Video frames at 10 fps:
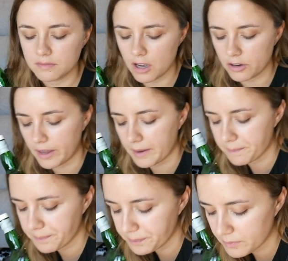Okay,
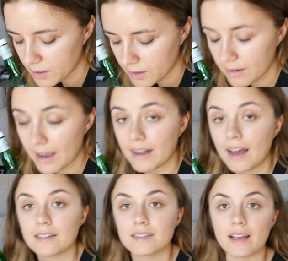I
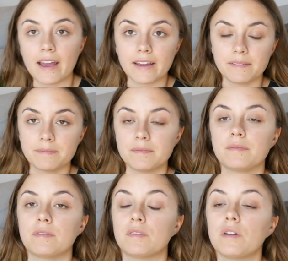gotta say,
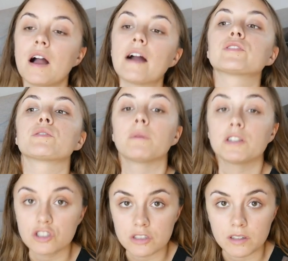after
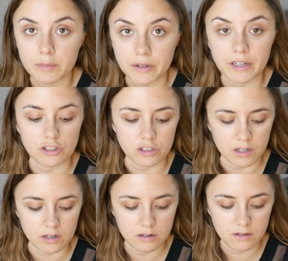much
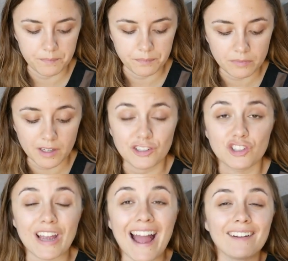deliberation,
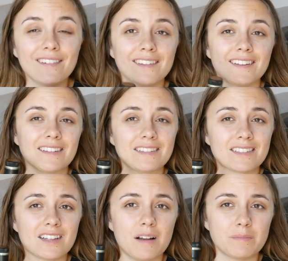Shackleton's
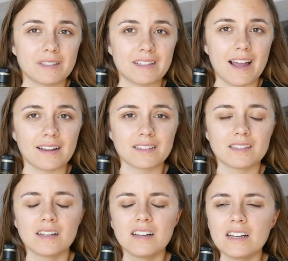comes
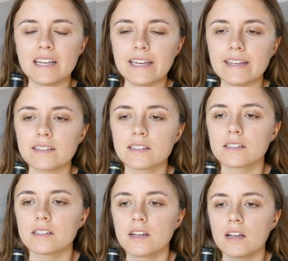next.
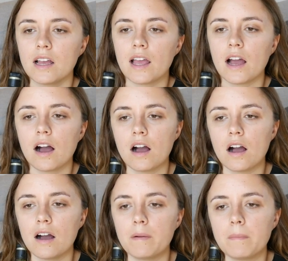It's
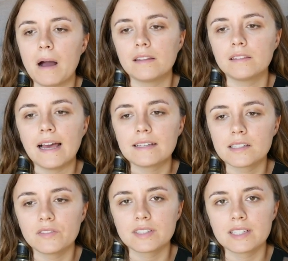a less
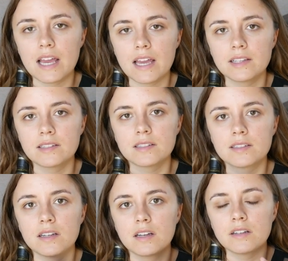of a
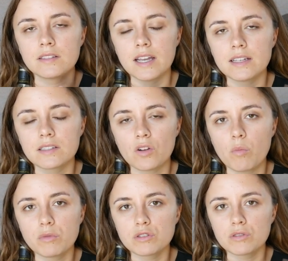taste, tastes
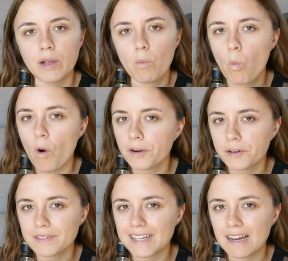almost like
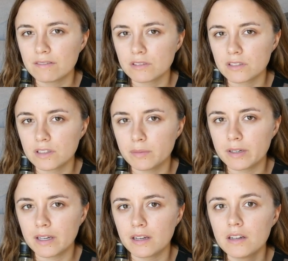watered down a little
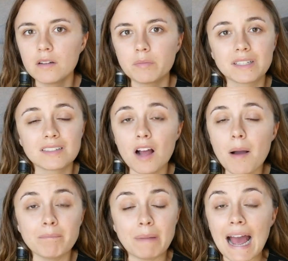bit, but it's
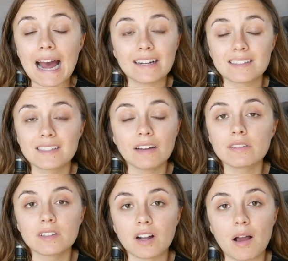not bad. It's
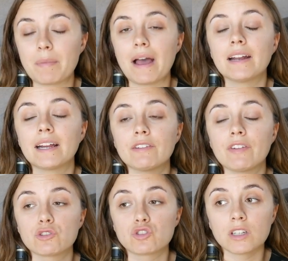definitely not bad, and if
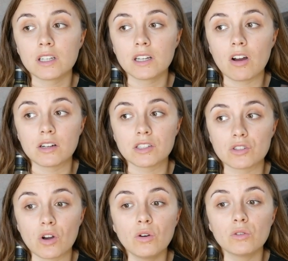I was drinking it on its
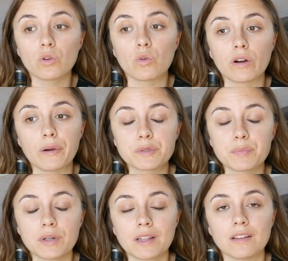own or I was
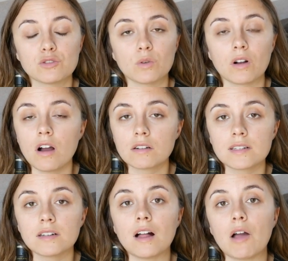putting it into a
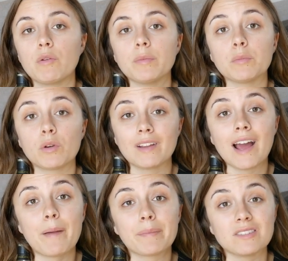cocktail, I would be more than
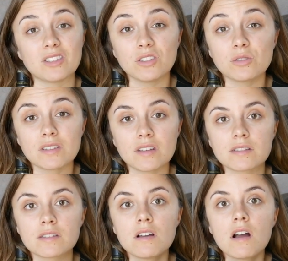happy to use
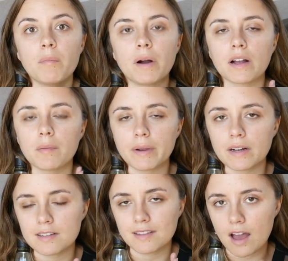this, but
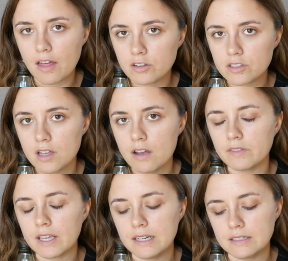compared to the other stuff,
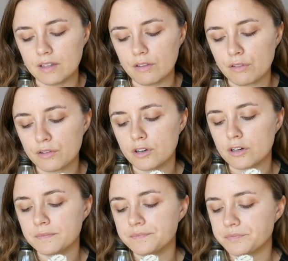it is in third.